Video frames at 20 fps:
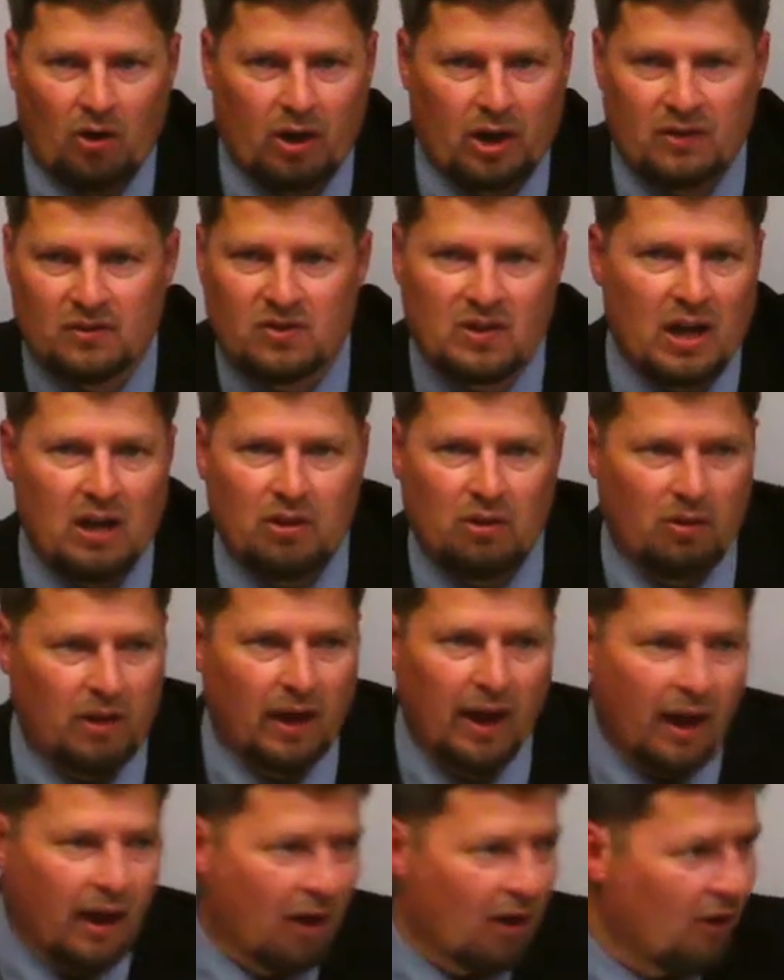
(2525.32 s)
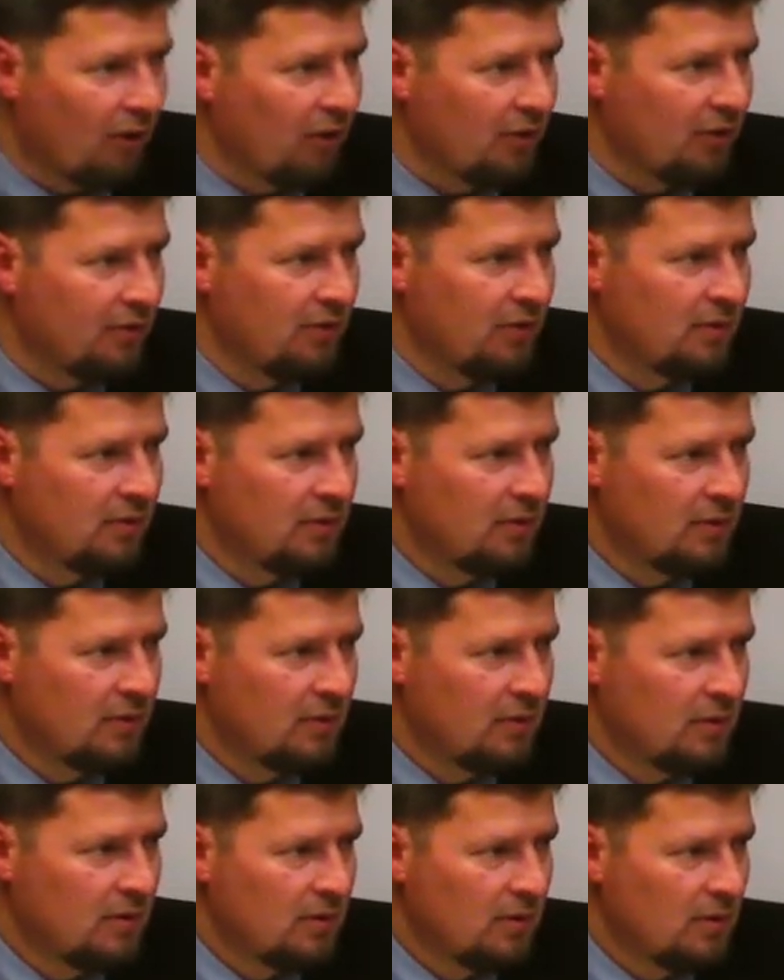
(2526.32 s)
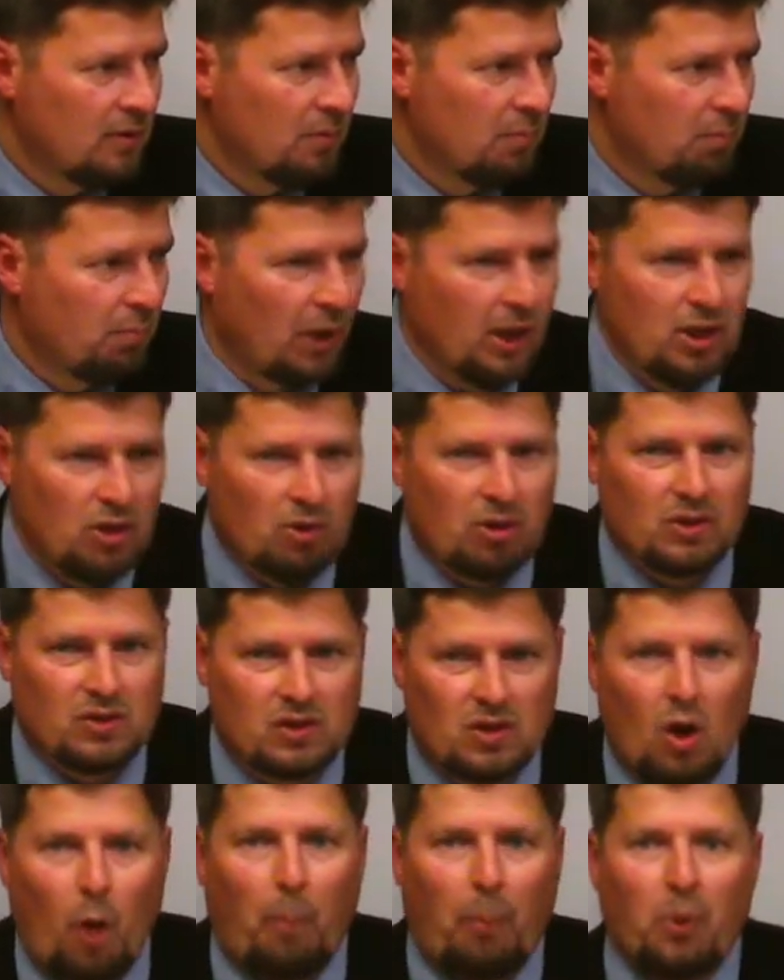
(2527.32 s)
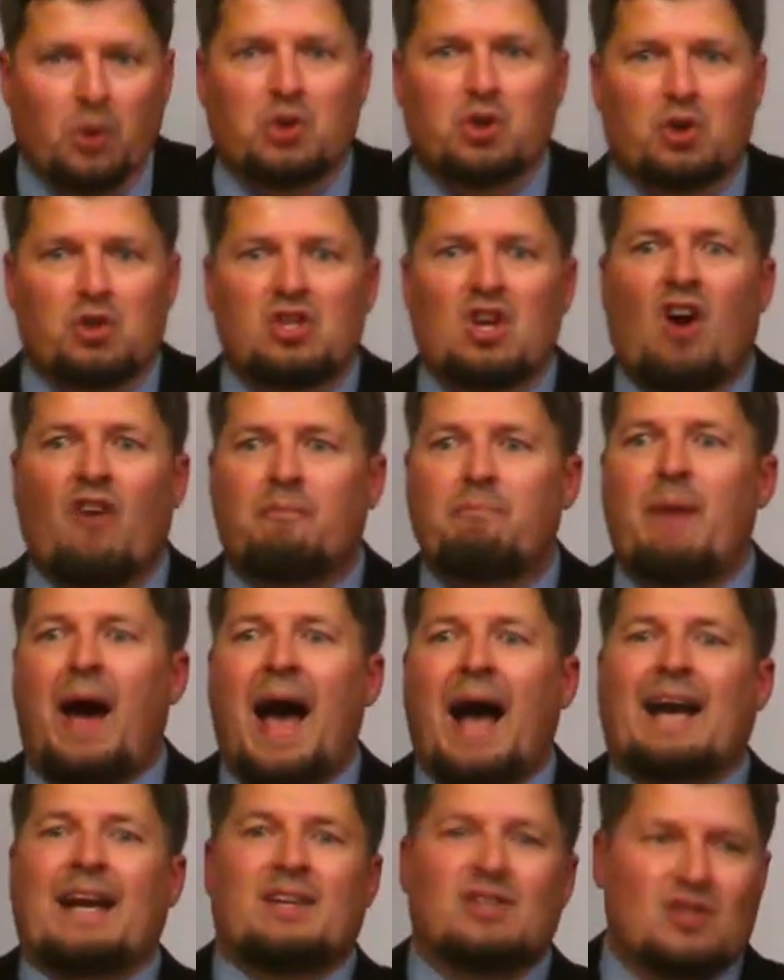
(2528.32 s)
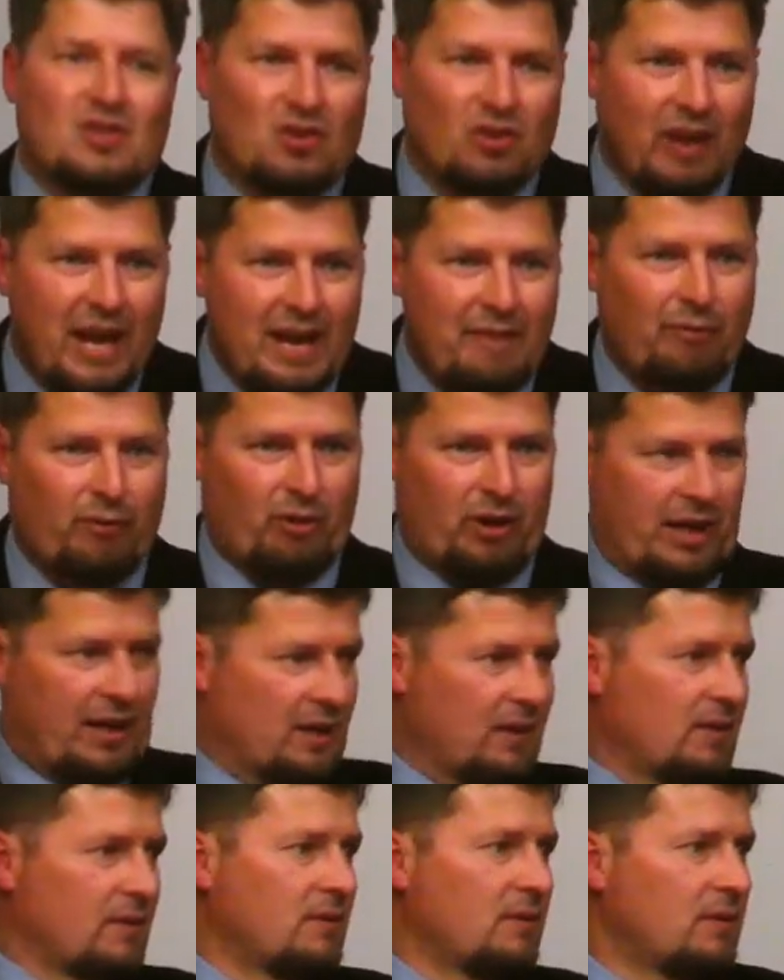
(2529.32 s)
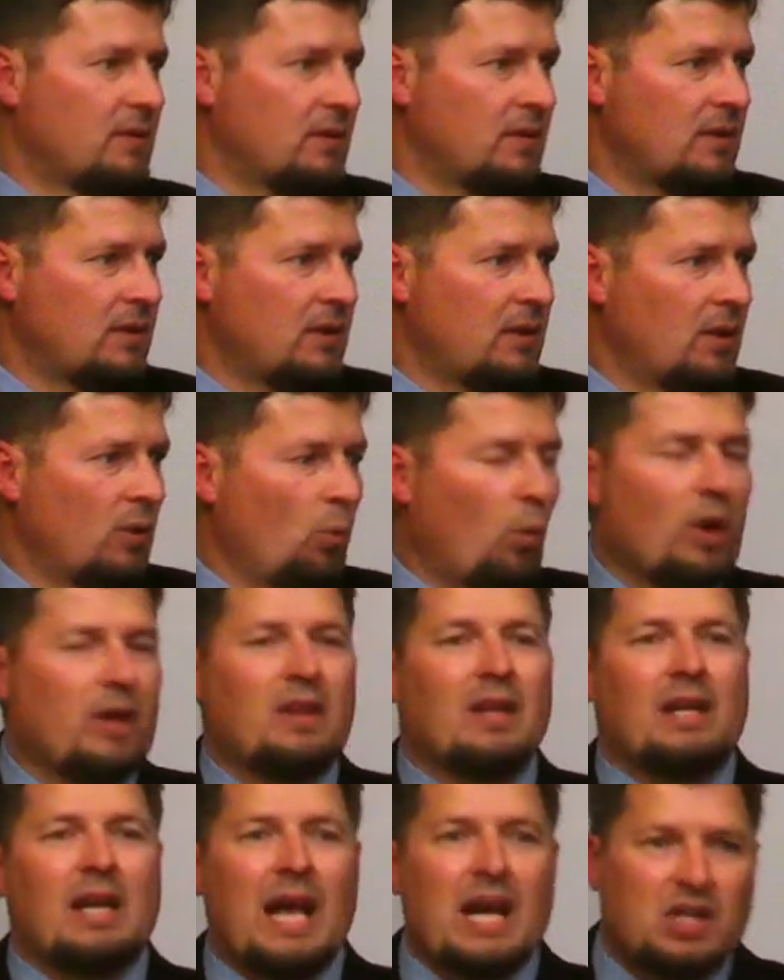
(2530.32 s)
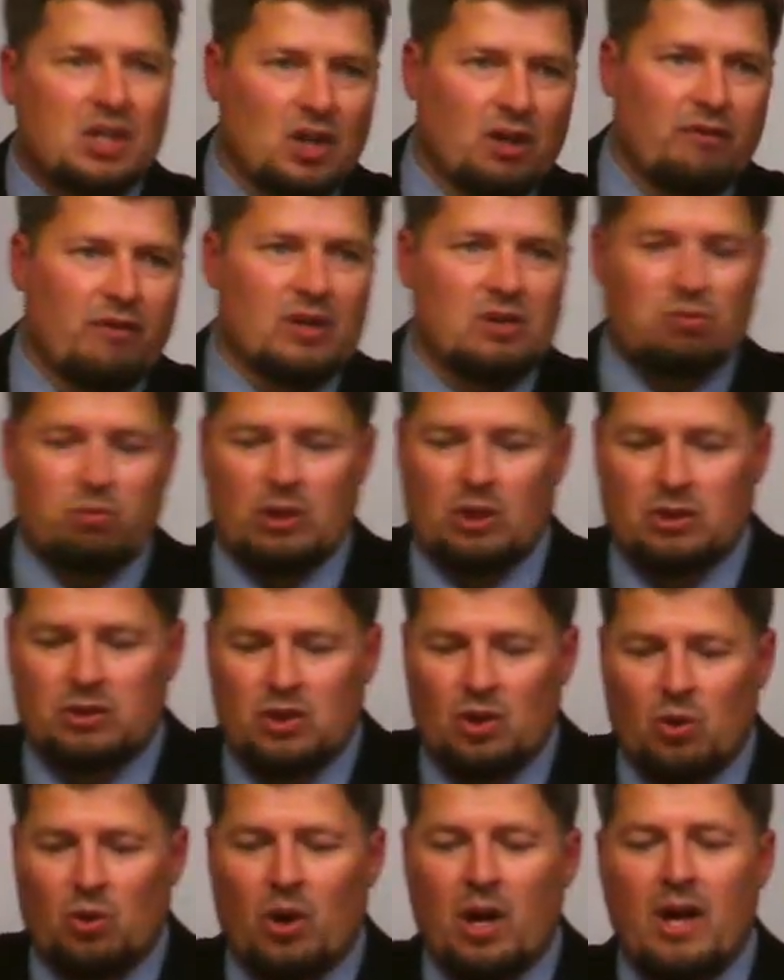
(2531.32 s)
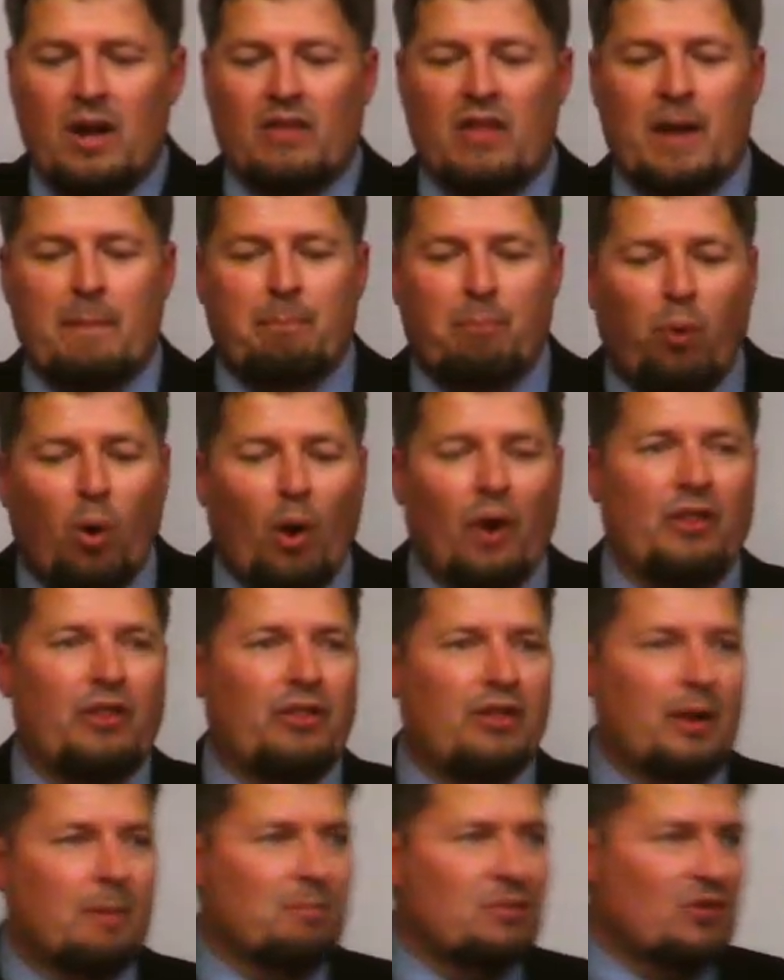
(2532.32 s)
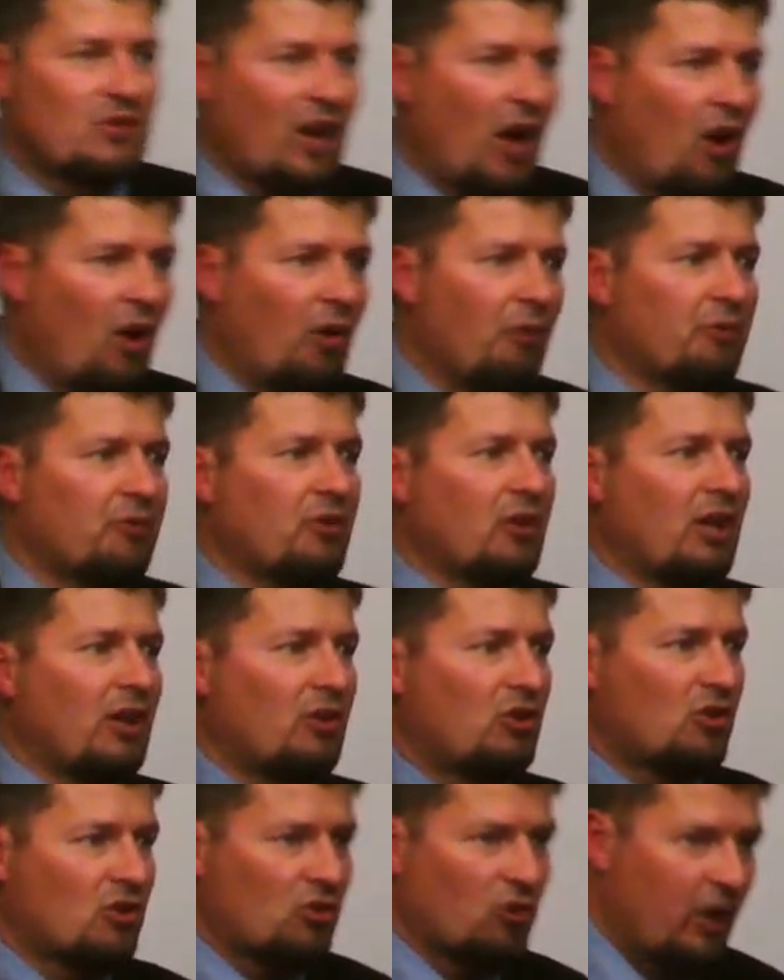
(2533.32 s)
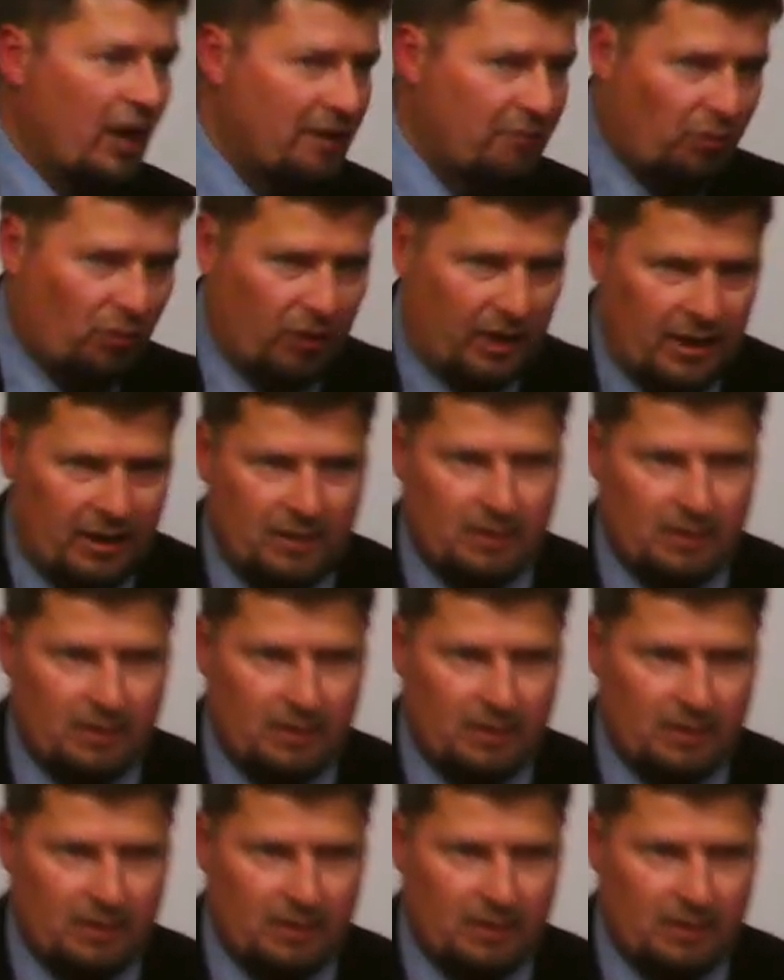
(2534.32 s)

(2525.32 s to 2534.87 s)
can send you to hell, but you can still put yourself back in slavery. What did the nation of Israel do? They put themselves in slavery